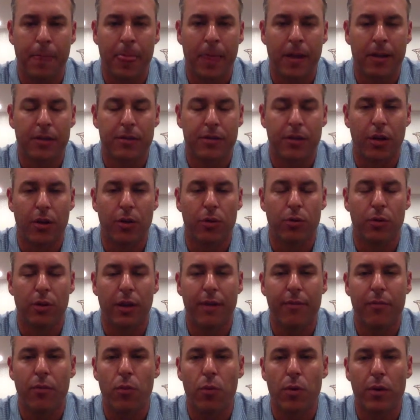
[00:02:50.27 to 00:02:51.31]
So
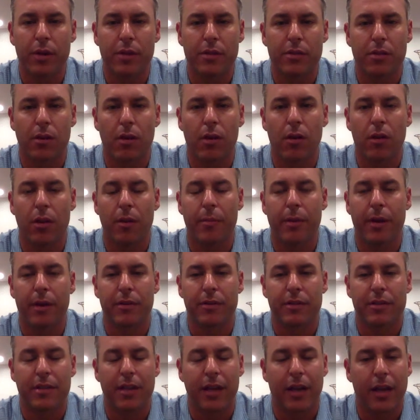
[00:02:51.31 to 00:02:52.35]
level one is all about
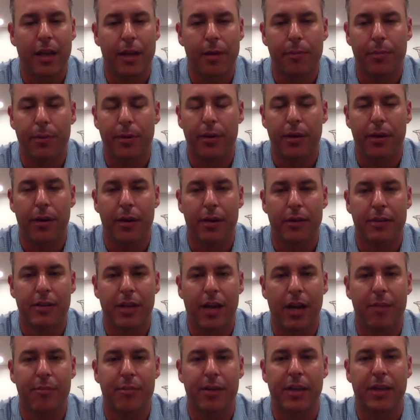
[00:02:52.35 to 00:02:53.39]
setting up a
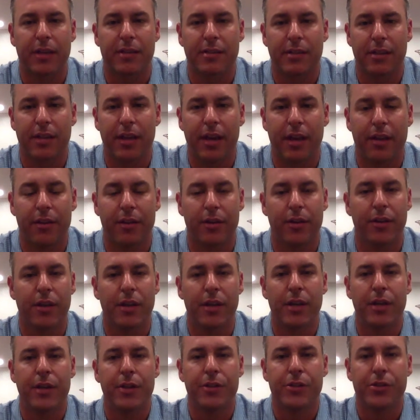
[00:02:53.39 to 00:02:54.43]
time to get together,
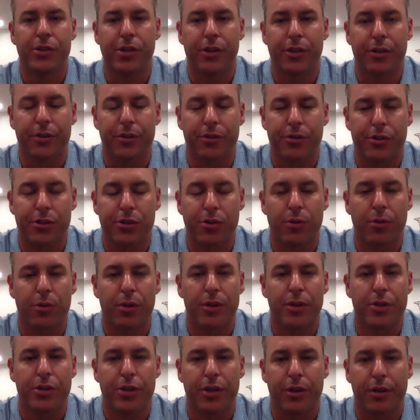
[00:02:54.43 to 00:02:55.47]
share your
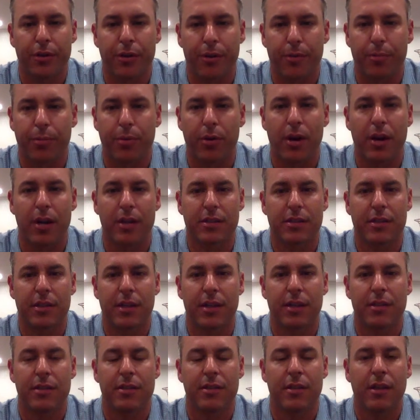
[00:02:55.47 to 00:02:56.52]
story, share your
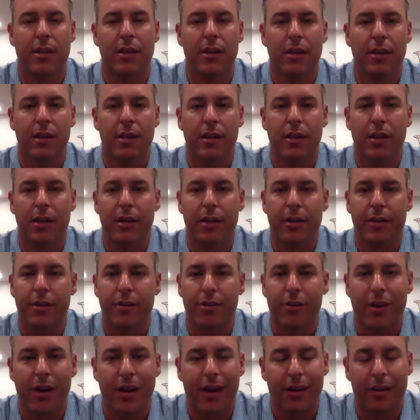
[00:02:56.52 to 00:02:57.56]
process,
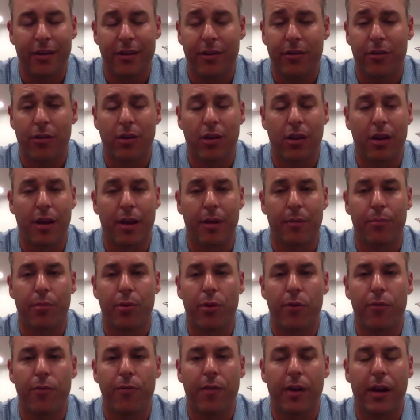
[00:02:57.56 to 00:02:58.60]
your ideal client
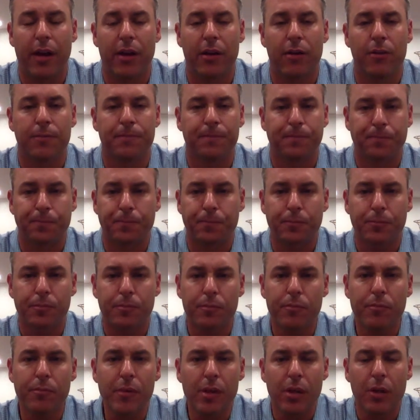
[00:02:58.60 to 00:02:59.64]
profile,
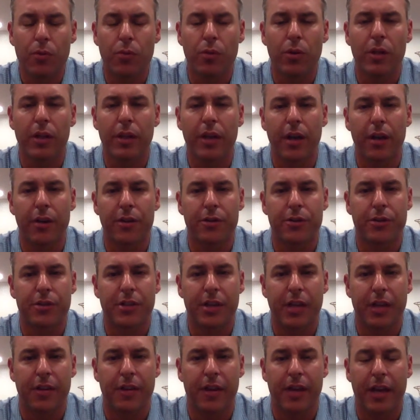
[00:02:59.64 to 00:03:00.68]
and really
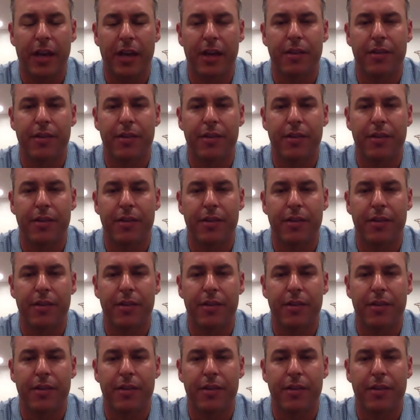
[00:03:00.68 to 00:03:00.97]
understand that, hey,